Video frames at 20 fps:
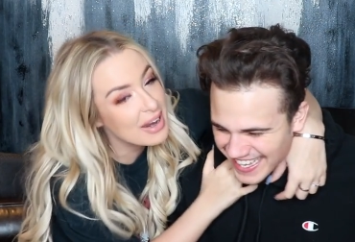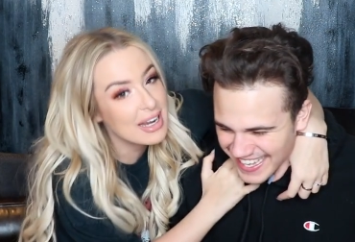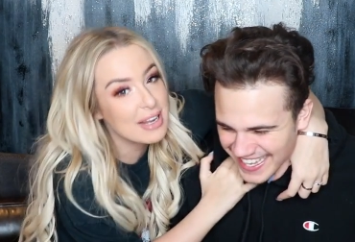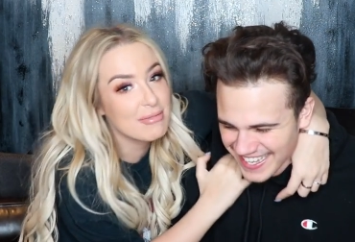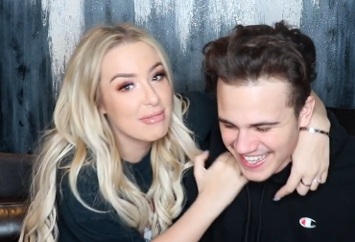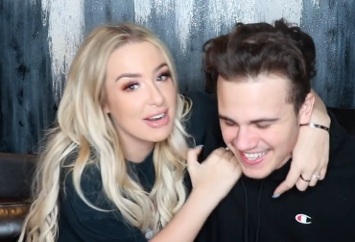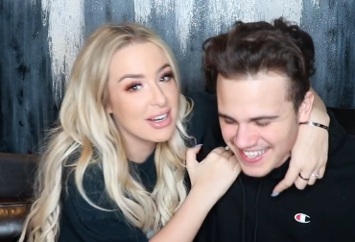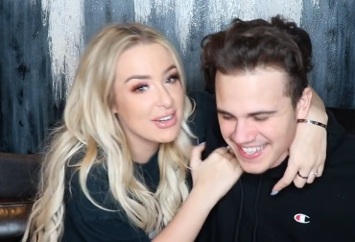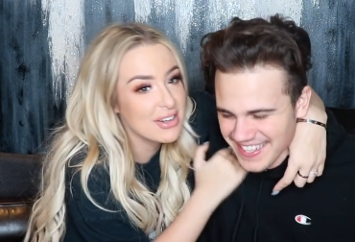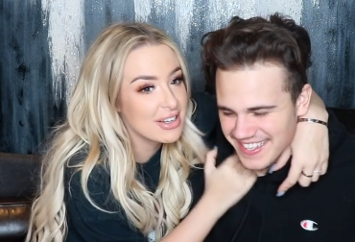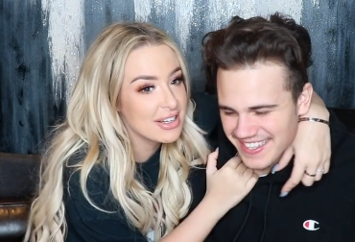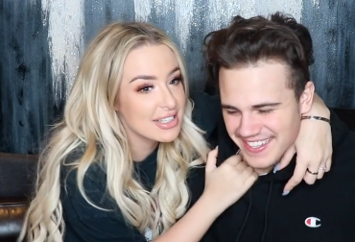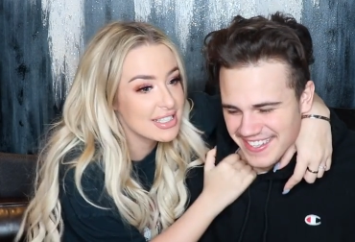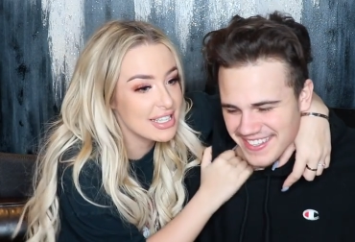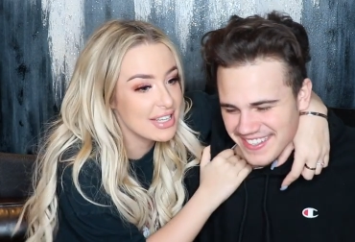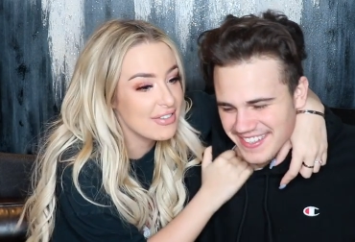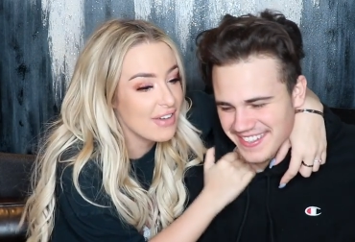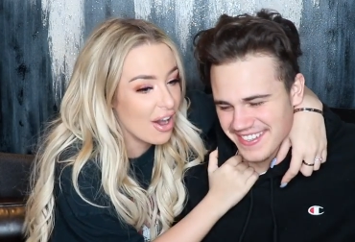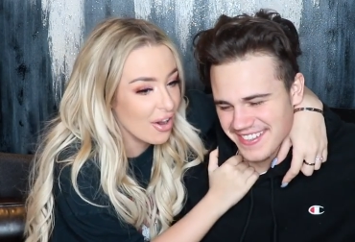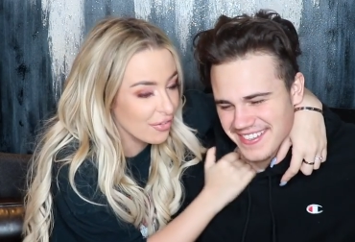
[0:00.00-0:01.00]
Speaker 1: rated my New
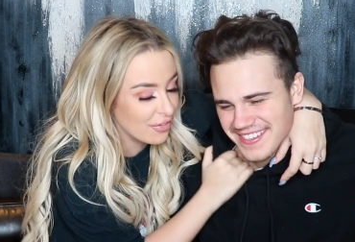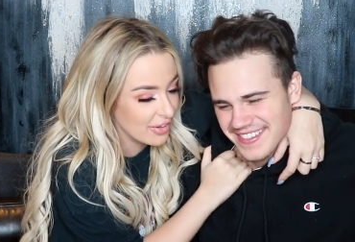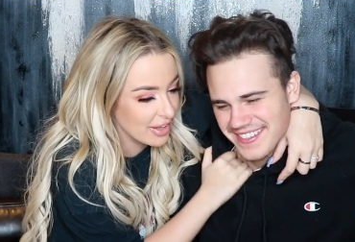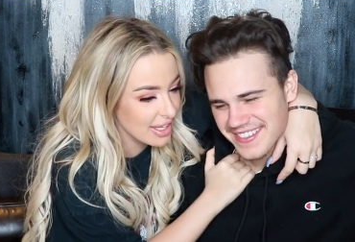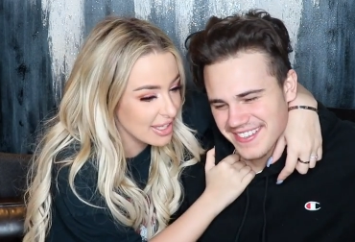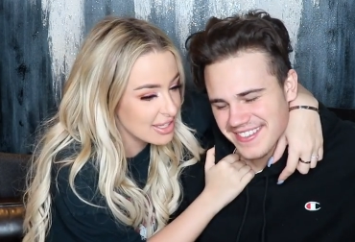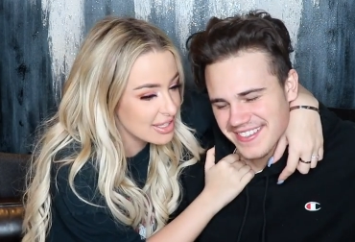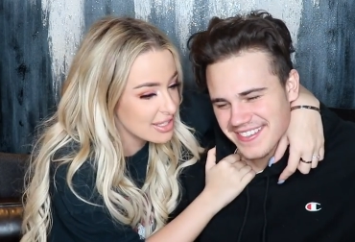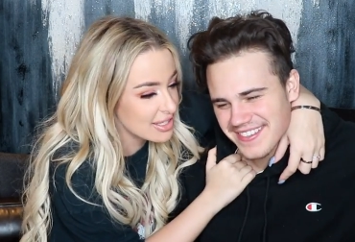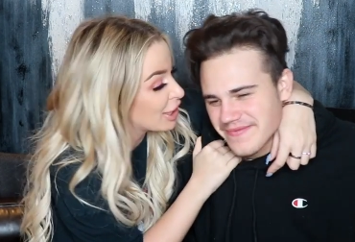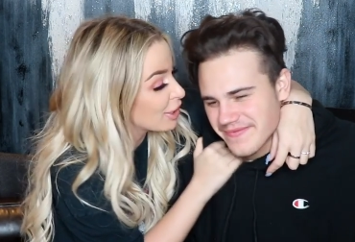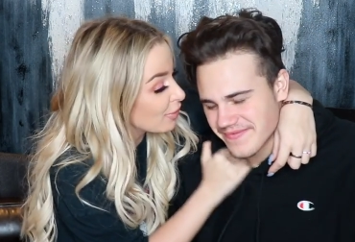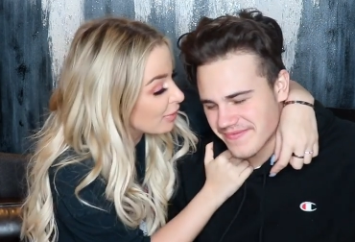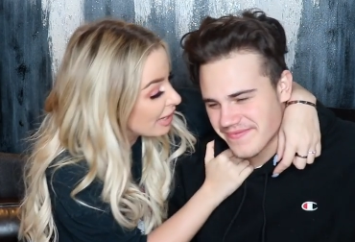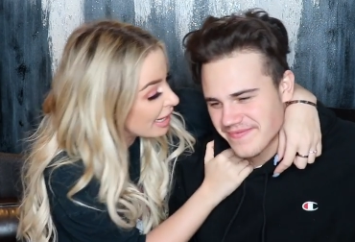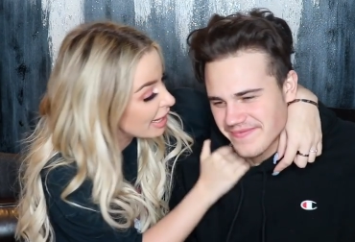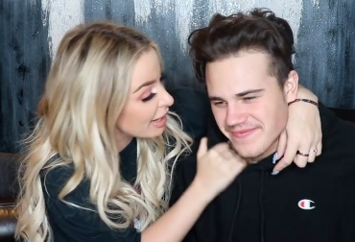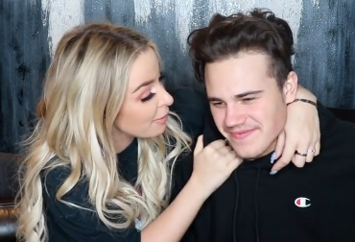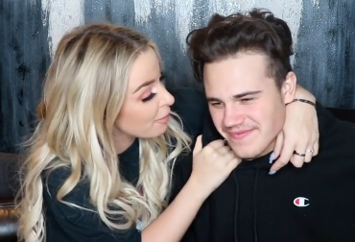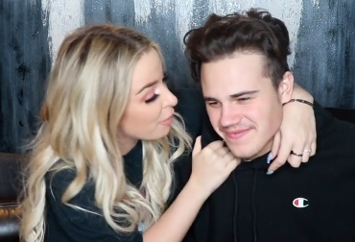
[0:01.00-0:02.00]
Year's Eve outfits,
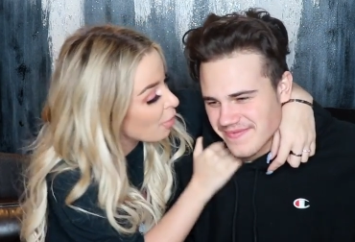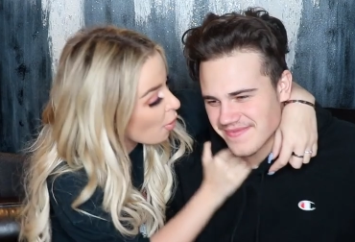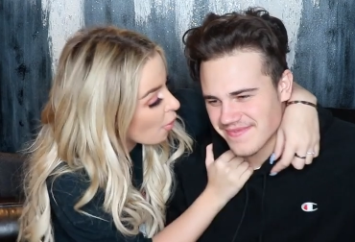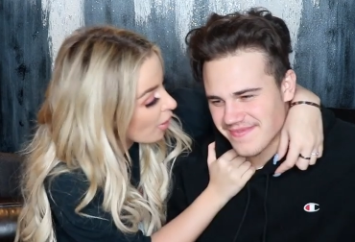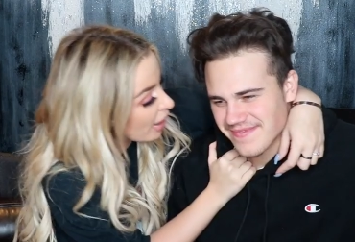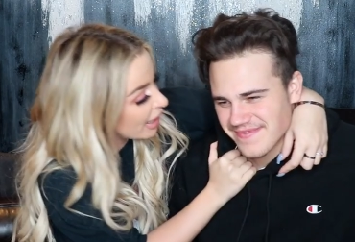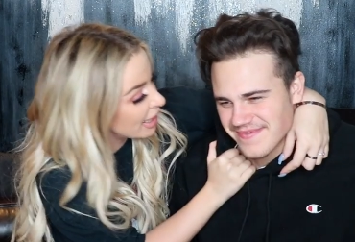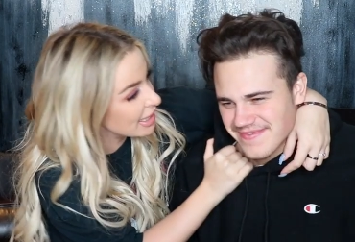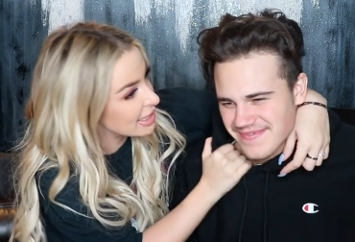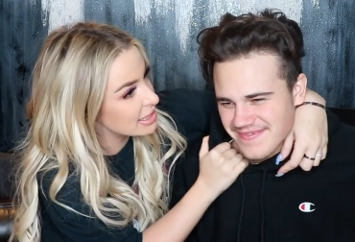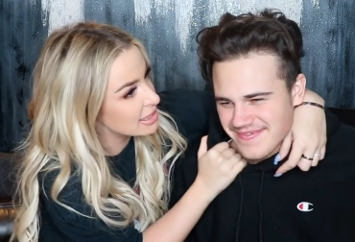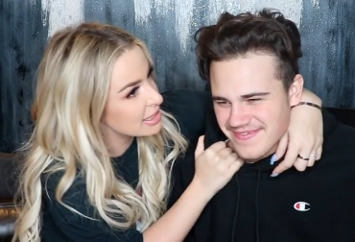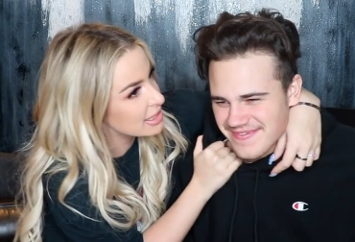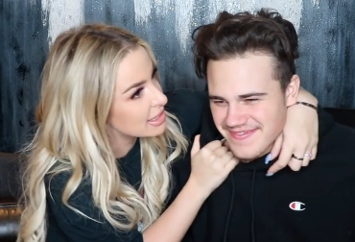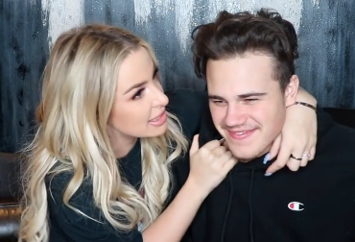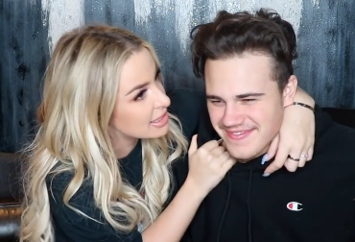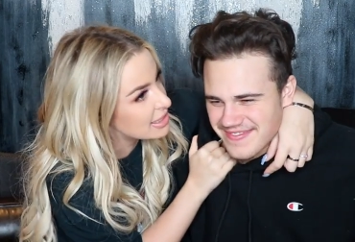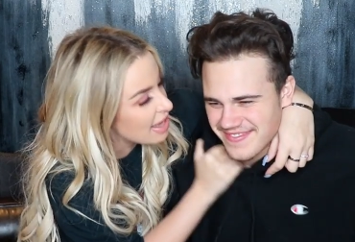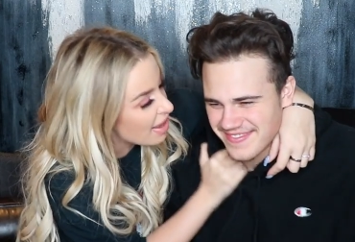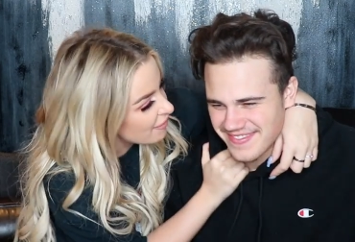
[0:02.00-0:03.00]

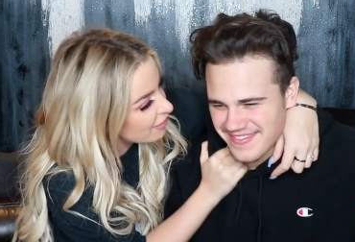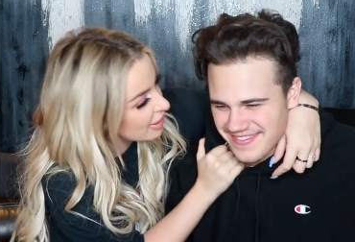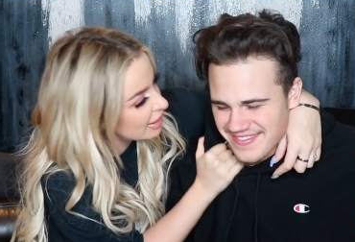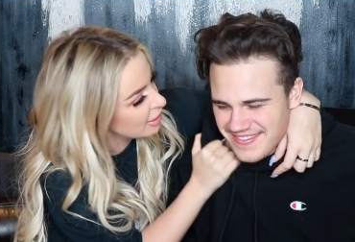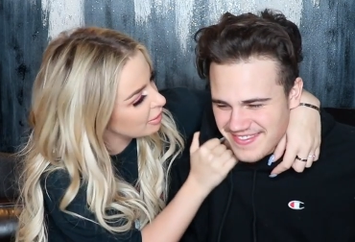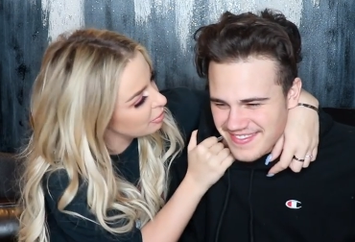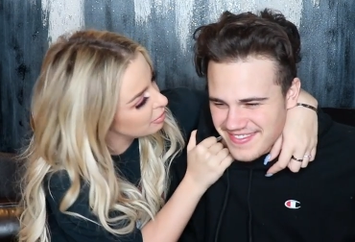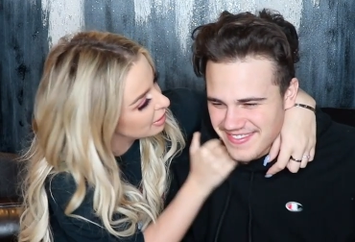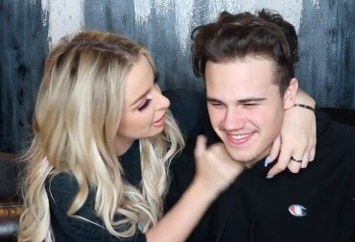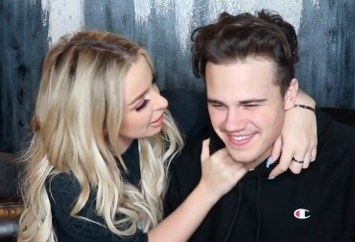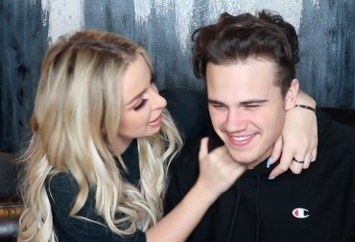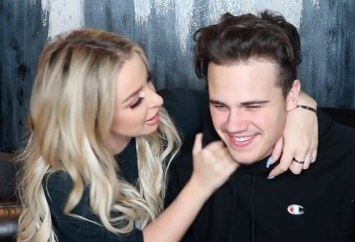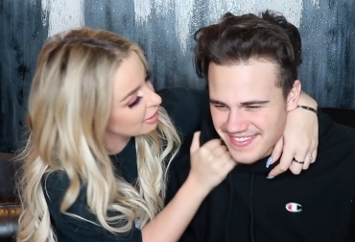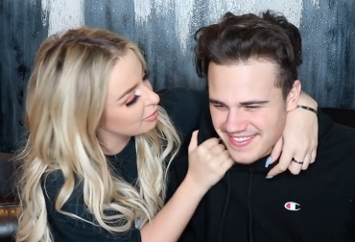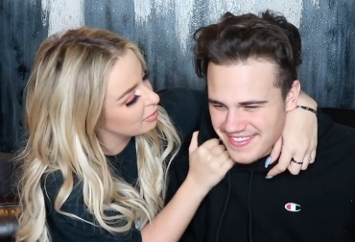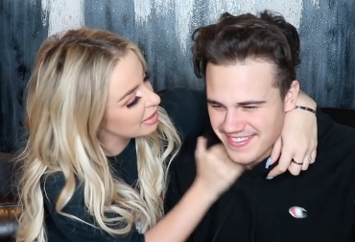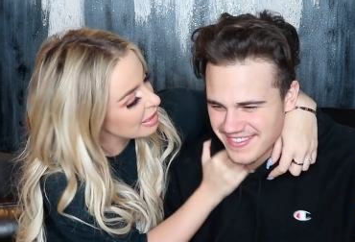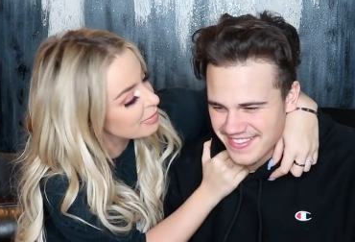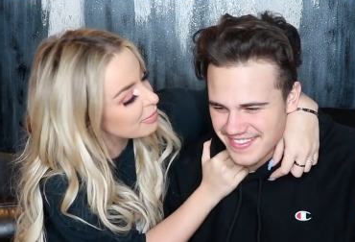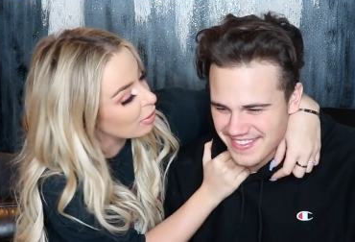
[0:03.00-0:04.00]
3.7
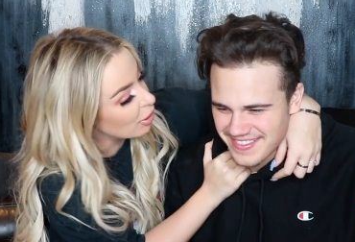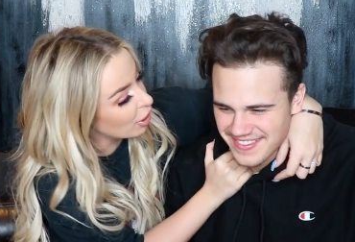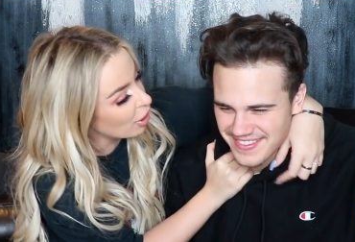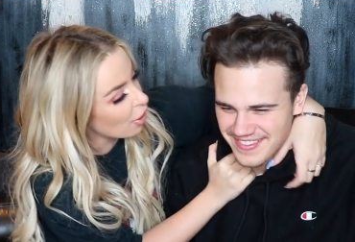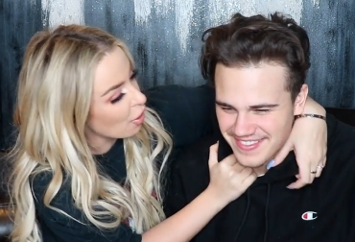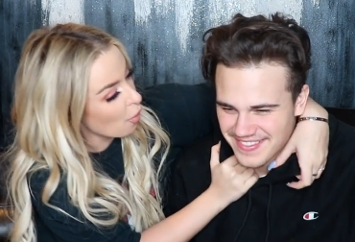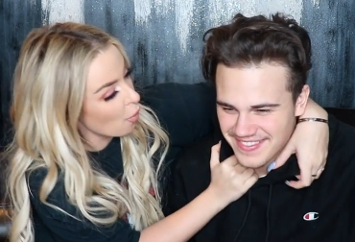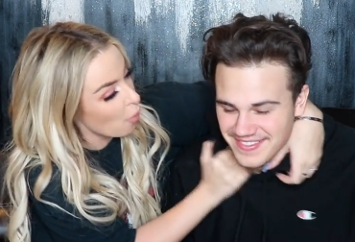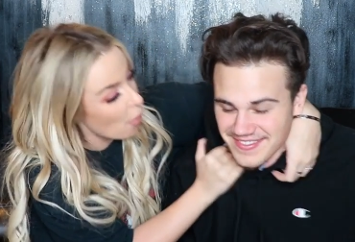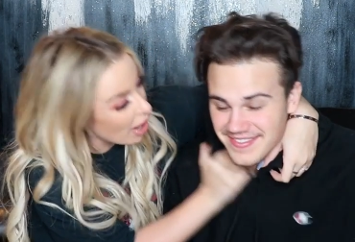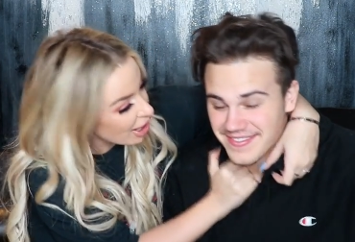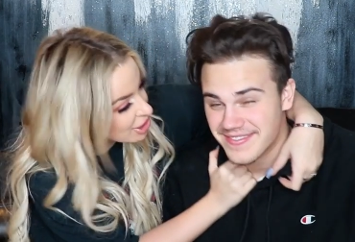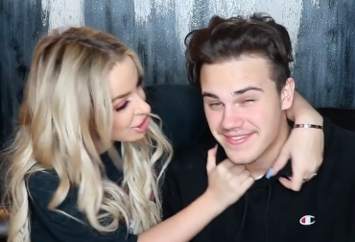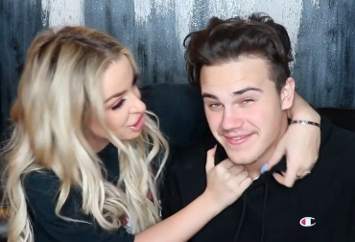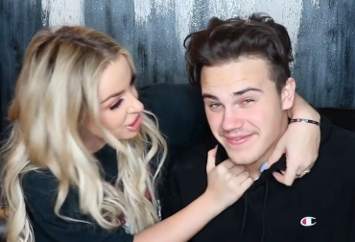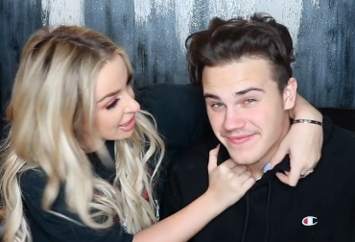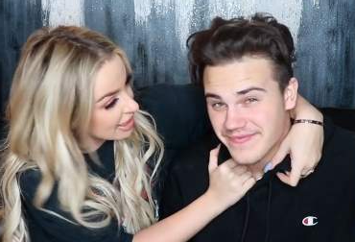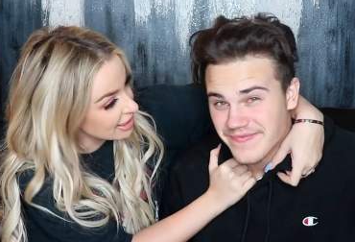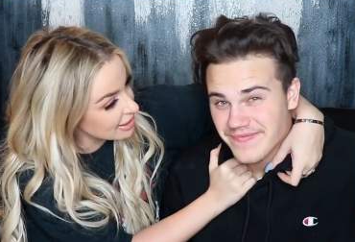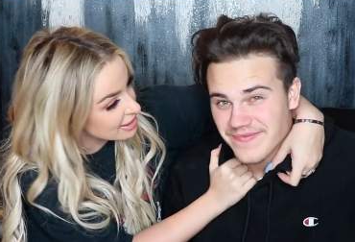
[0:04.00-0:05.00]
million people
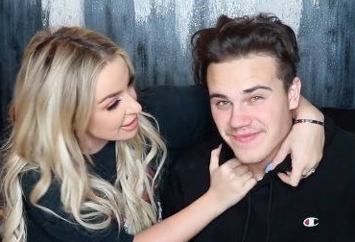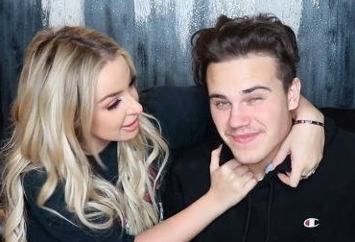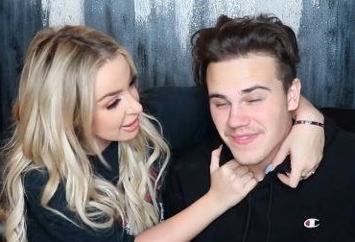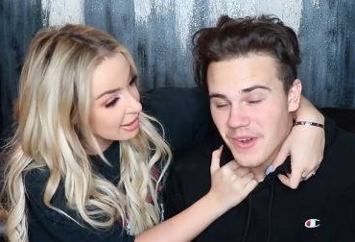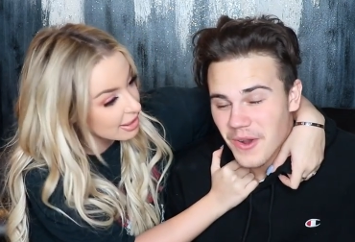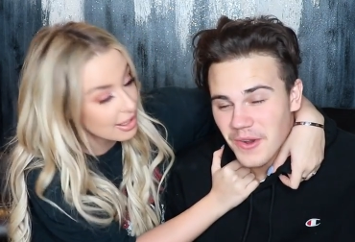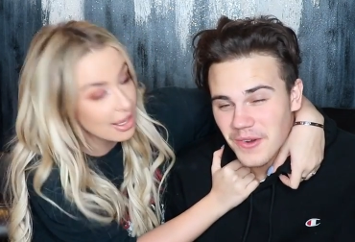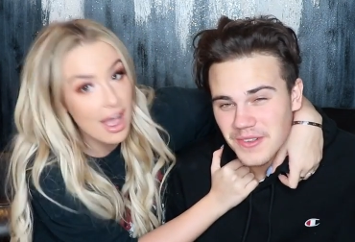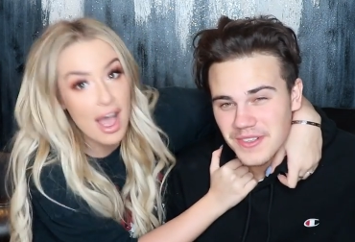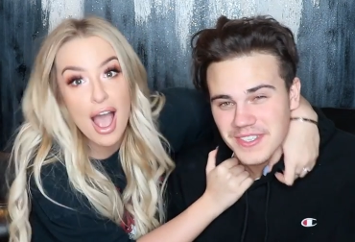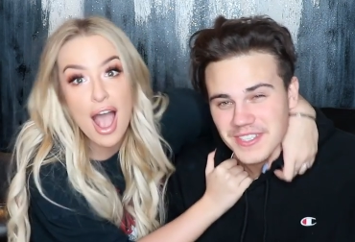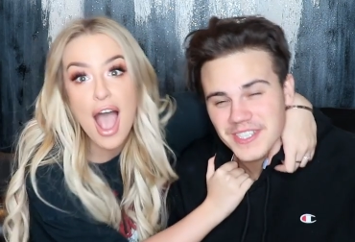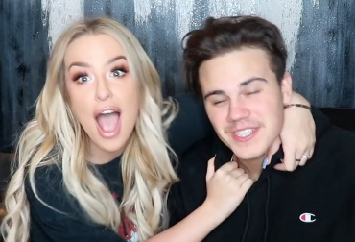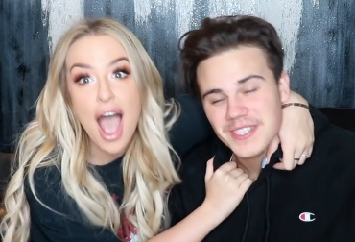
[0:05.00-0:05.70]
watched it. Holy